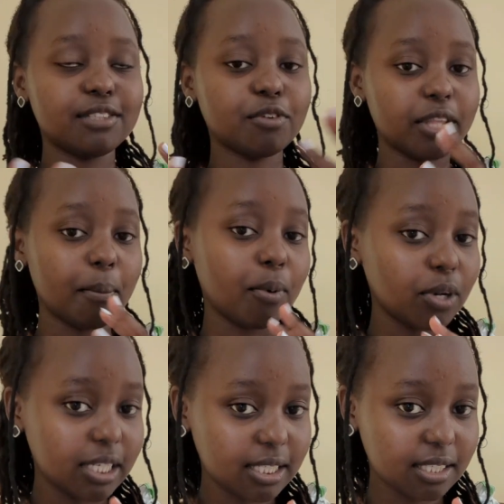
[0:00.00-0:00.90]
is for the
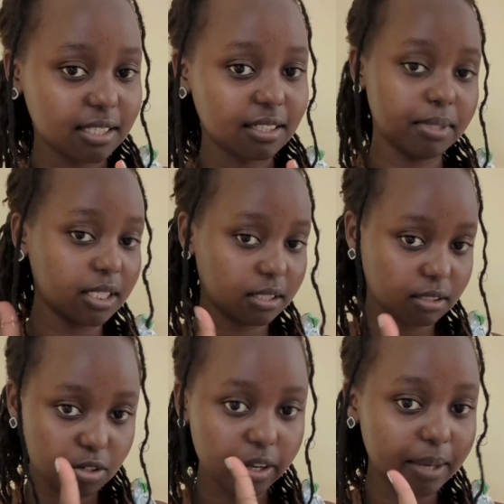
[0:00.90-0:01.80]
policy. Please
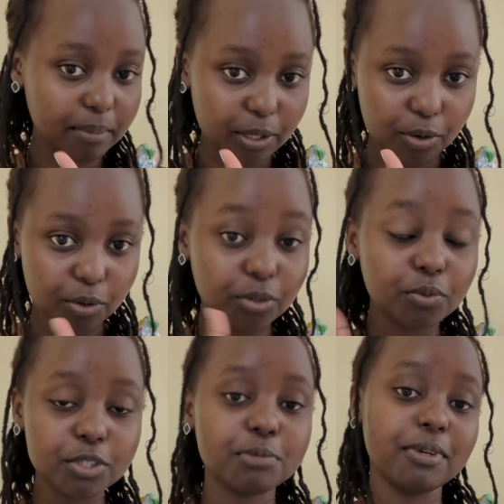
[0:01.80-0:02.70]
don't get me wrong. You
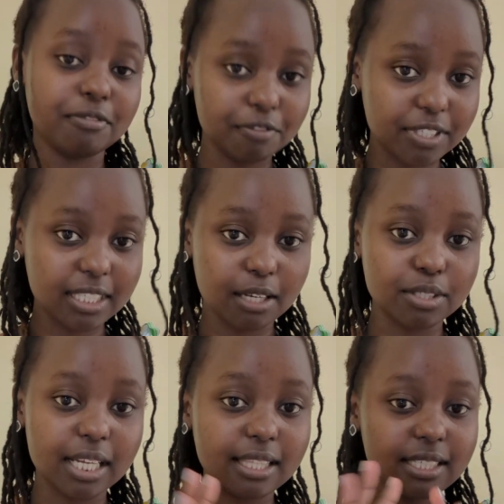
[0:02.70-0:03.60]
won't pay
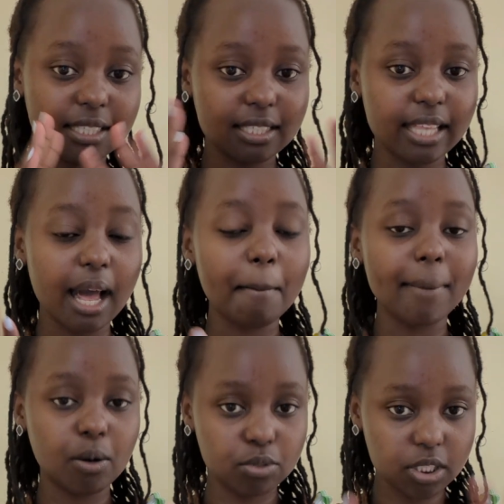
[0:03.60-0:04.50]
$50,000. This is the
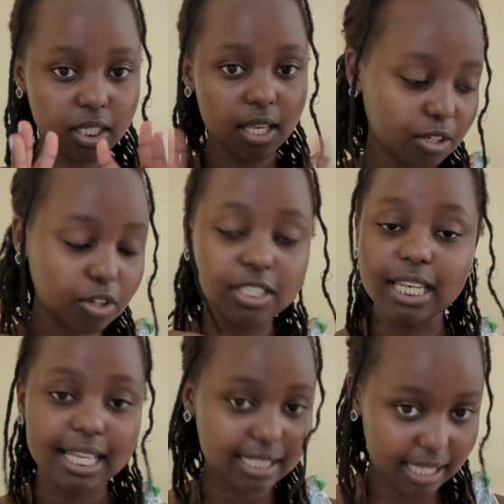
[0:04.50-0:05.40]
amount, not
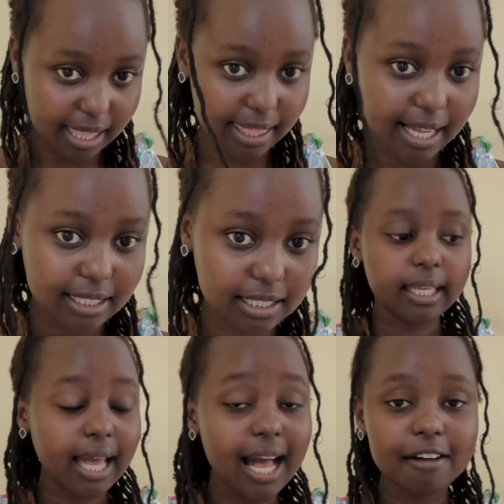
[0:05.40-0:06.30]
less than that.
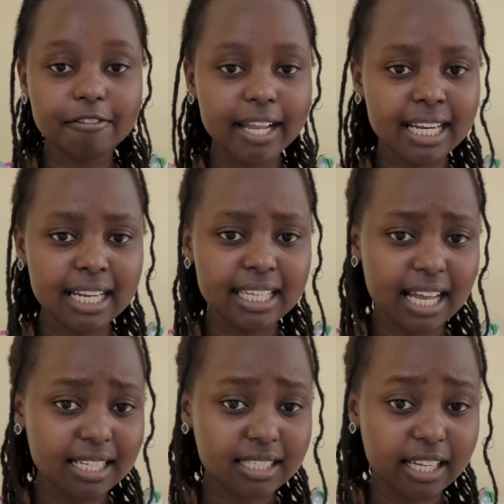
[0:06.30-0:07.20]
Yeah, finally
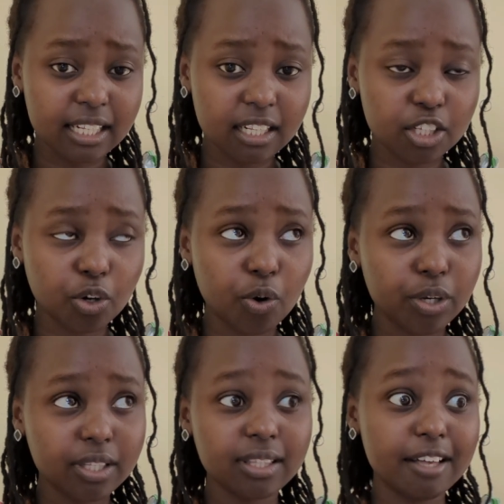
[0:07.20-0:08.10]
I settled
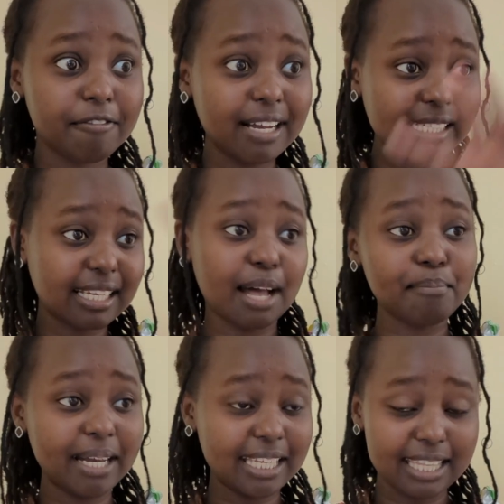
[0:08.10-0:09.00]
on the first
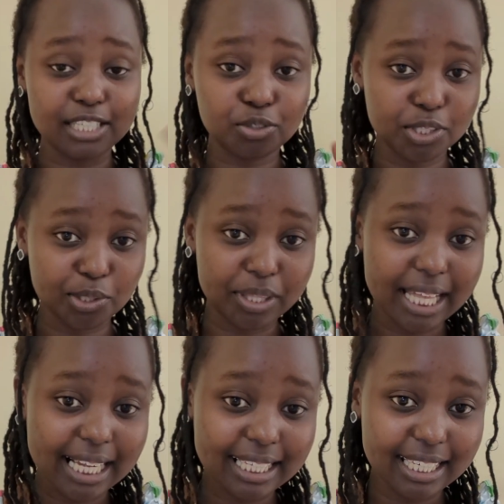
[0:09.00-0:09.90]
company that was on
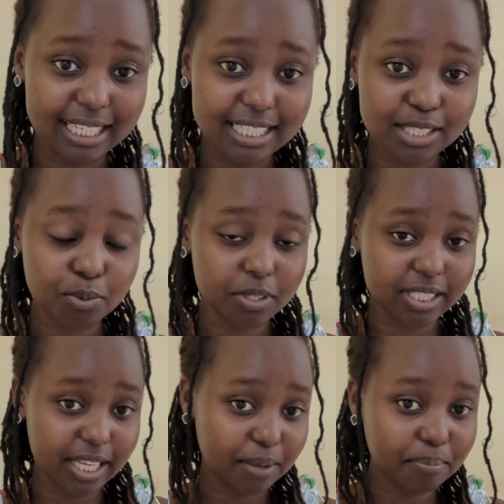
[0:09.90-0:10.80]
that list
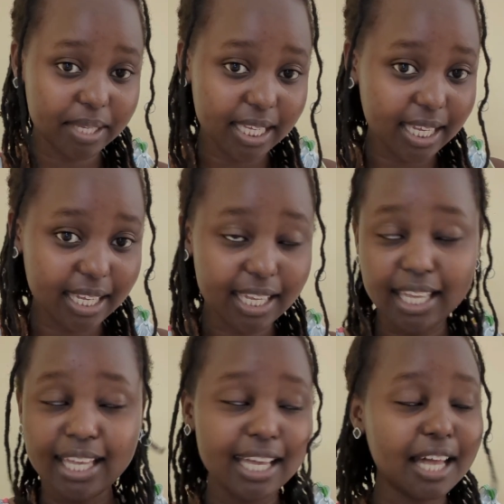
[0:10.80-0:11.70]
was APA.
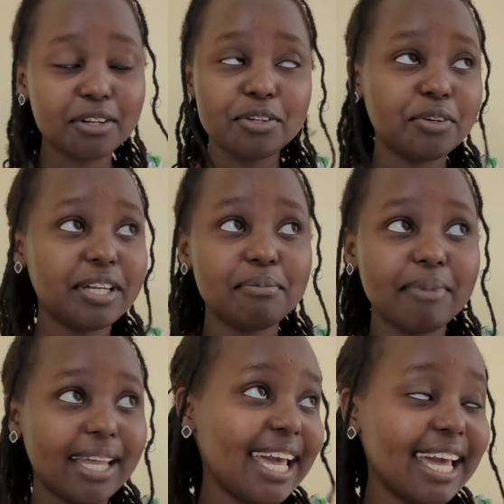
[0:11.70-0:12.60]
I don't know, in
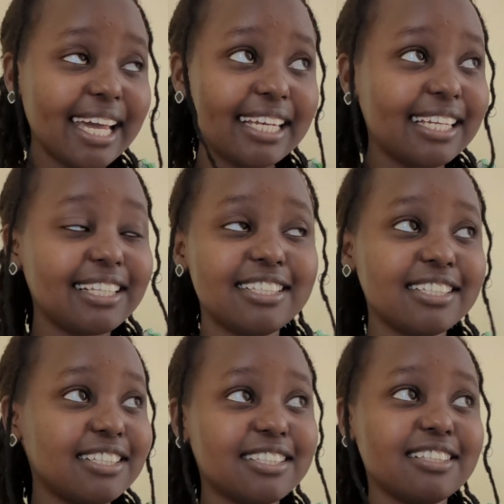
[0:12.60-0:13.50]
my head,
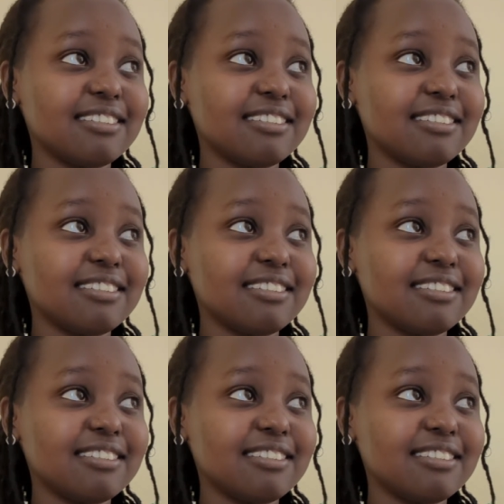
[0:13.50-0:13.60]
just